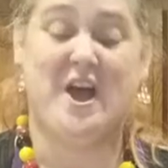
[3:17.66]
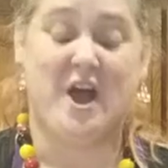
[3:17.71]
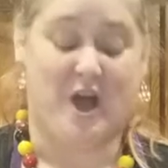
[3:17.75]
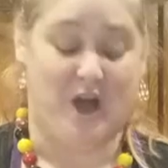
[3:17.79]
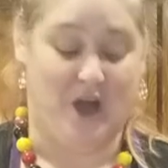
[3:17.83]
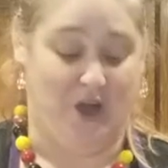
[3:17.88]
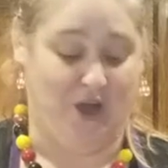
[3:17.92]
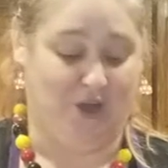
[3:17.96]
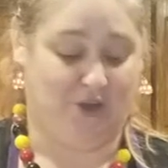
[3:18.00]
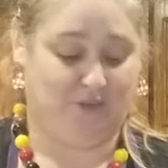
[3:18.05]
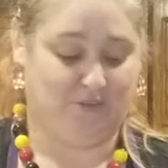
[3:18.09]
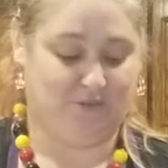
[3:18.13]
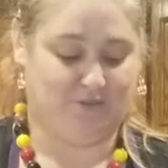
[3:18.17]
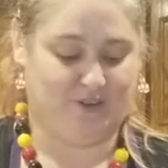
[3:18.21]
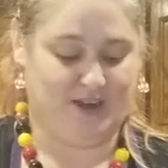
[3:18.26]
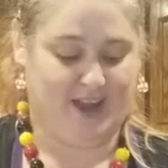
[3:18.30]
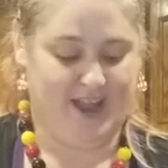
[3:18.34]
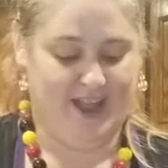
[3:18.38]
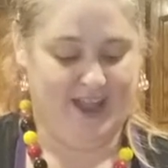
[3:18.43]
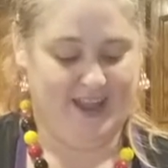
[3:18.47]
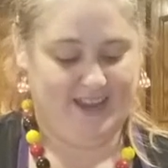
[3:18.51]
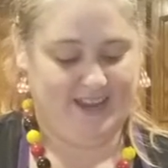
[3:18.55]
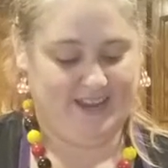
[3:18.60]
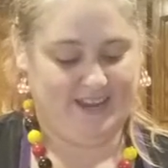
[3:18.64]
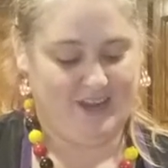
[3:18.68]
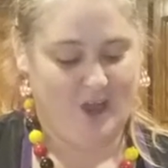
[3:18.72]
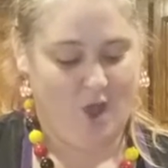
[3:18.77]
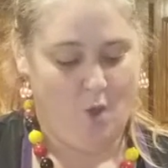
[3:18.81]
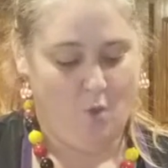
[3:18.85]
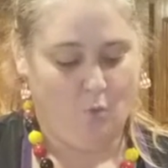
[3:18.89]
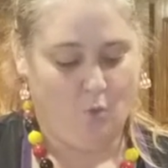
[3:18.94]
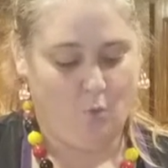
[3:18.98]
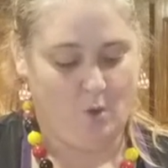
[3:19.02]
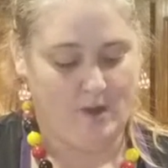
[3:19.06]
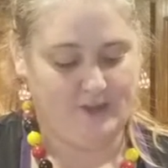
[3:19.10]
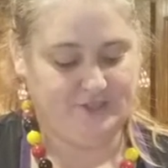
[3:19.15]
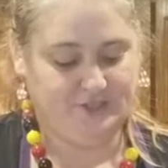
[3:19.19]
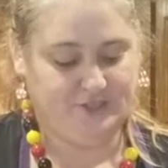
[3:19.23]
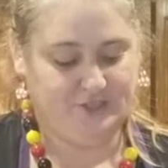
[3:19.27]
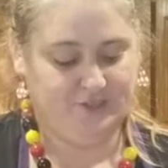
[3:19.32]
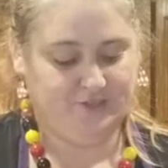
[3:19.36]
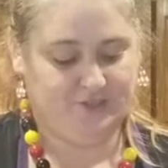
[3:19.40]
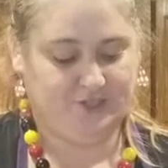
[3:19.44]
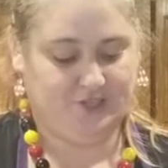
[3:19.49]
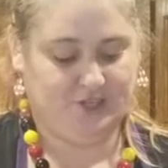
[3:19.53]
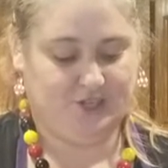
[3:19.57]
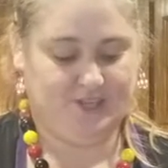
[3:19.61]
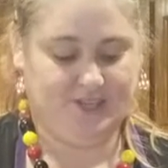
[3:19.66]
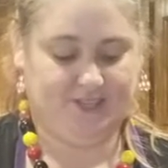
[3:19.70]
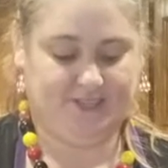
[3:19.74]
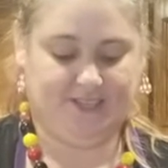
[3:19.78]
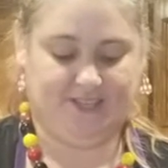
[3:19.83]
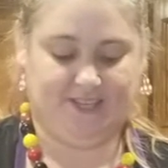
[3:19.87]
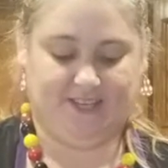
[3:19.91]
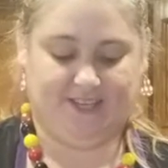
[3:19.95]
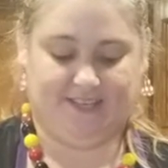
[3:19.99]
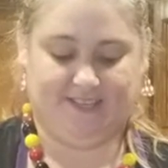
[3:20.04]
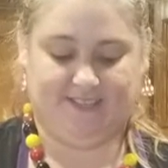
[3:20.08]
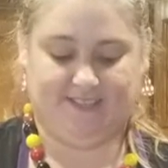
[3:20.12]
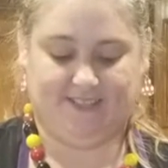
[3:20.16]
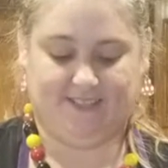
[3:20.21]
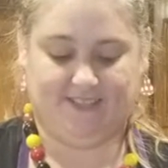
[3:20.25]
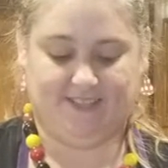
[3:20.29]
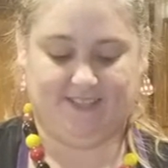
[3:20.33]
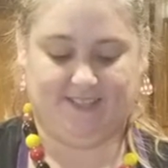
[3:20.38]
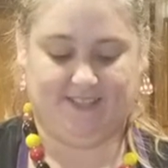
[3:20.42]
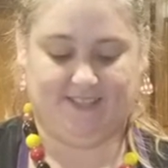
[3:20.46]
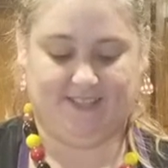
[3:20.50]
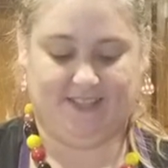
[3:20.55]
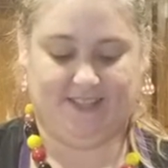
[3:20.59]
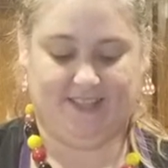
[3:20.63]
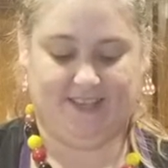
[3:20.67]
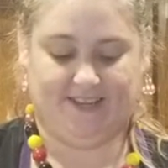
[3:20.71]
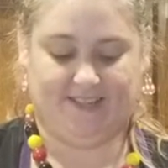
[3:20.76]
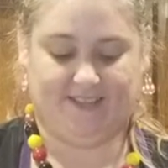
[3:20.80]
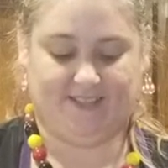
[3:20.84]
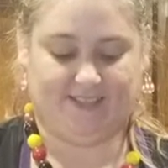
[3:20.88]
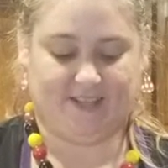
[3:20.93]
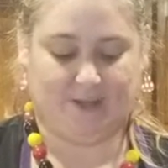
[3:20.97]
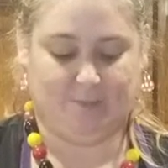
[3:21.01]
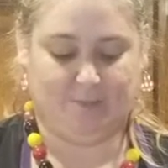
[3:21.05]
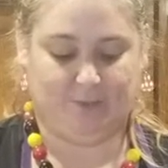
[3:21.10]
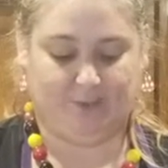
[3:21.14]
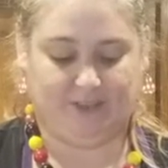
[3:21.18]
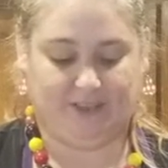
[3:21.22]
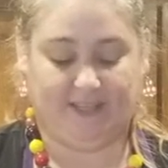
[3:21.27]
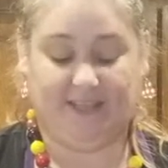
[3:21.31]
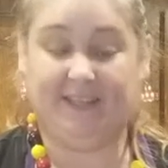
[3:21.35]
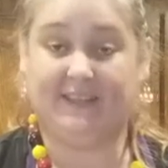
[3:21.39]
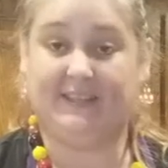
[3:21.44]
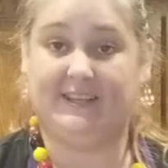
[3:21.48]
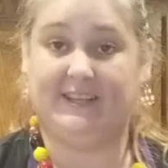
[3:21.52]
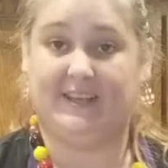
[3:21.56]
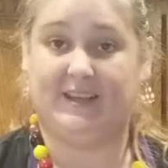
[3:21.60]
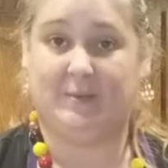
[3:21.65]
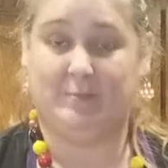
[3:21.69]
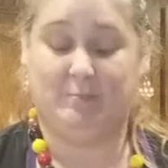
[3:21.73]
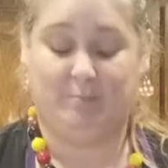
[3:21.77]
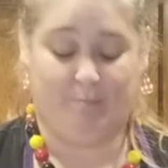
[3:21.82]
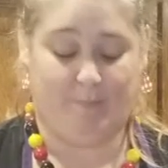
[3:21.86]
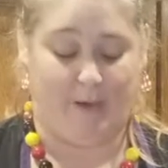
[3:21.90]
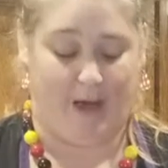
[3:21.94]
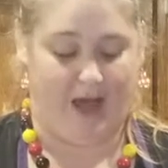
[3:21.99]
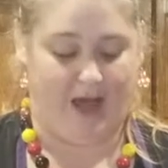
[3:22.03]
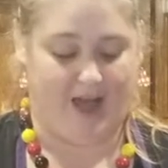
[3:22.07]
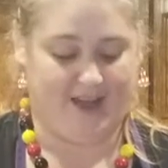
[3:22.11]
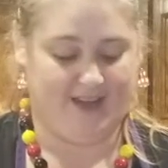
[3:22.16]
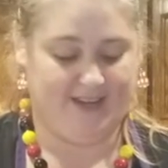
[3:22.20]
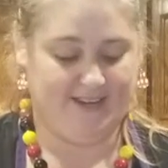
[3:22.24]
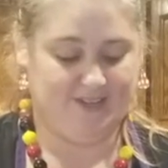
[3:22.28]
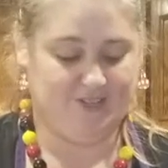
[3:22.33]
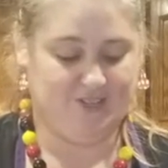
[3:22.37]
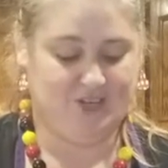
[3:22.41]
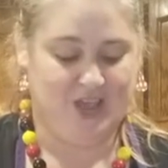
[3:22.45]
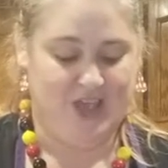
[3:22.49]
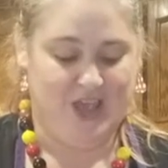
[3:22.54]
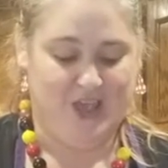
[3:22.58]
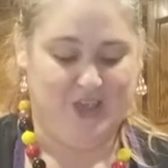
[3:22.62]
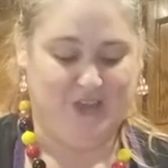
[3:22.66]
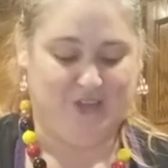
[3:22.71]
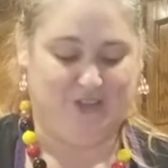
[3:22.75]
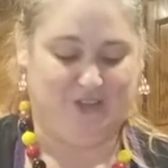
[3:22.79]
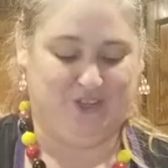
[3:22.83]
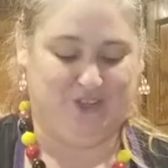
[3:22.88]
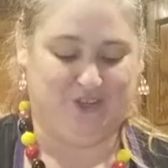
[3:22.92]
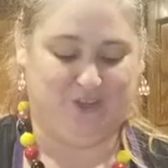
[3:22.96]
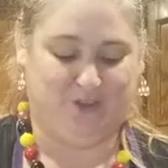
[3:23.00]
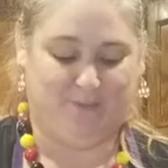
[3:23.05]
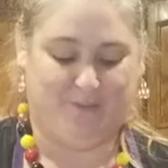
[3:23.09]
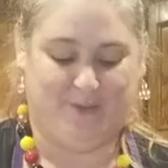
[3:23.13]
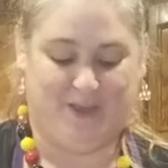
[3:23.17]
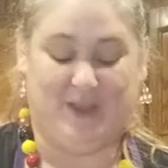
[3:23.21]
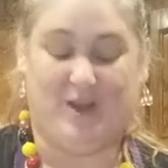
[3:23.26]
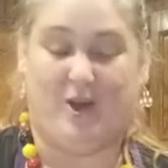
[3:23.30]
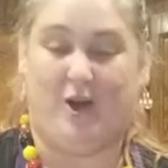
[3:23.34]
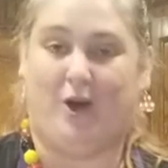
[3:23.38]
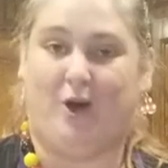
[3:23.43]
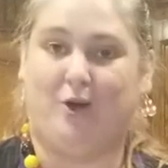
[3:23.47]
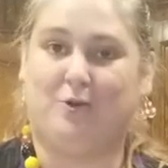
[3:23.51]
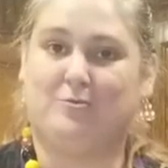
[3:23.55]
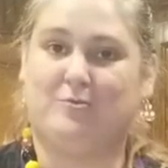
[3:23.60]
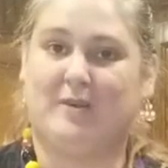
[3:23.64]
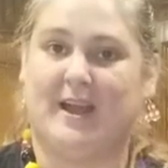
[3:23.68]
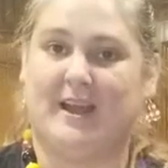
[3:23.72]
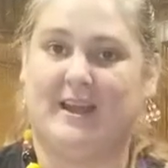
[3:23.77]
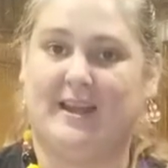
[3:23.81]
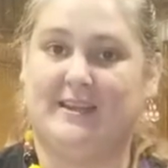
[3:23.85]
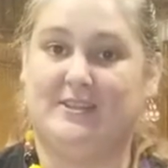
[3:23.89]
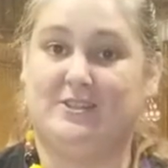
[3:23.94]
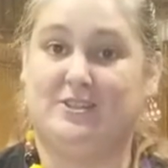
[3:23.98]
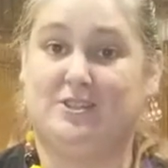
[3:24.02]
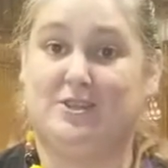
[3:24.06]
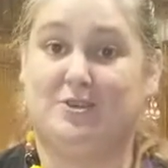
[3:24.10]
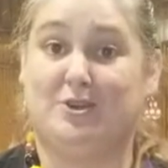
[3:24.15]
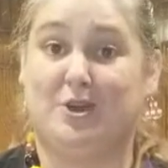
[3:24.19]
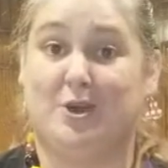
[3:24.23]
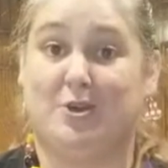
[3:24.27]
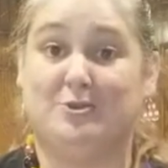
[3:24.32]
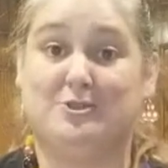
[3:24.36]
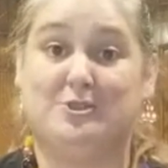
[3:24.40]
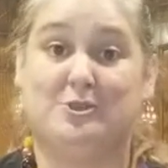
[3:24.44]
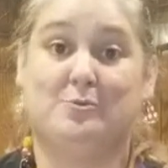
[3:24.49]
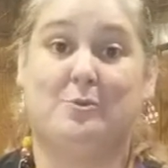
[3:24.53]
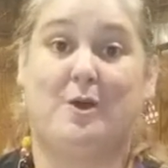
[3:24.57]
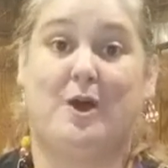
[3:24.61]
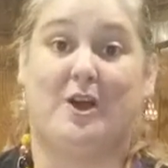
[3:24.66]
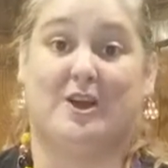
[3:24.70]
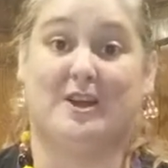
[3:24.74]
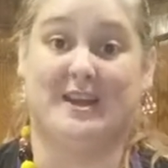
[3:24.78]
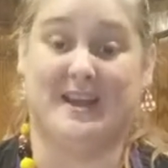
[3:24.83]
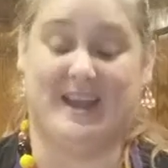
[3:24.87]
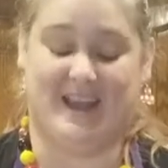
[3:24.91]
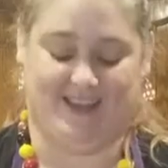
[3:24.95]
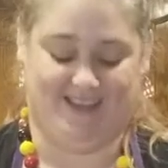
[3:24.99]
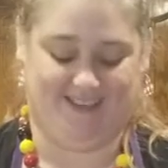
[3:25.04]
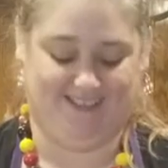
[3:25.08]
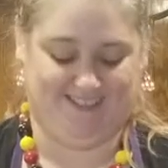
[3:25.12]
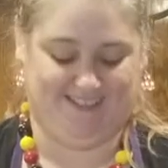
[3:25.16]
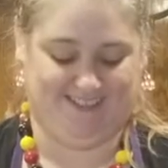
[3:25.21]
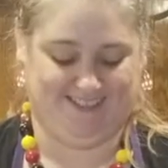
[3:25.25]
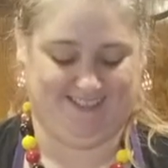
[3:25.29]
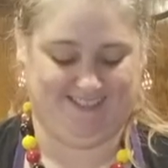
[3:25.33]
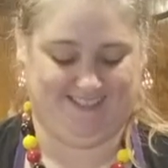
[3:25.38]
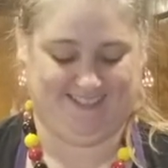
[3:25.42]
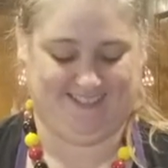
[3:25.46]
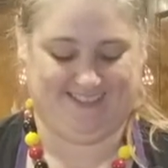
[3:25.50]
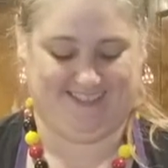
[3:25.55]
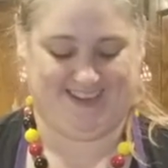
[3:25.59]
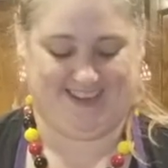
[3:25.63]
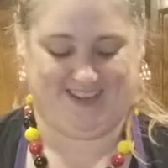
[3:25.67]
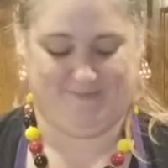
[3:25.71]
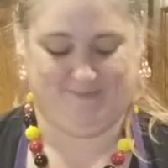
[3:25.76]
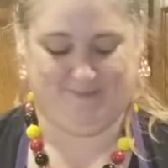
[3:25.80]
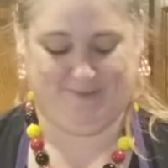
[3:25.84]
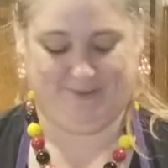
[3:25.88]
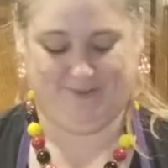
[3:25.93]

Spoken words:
All right, once you've stirred it to the consistency that is completely combined, you'll be all ready to go to our next step.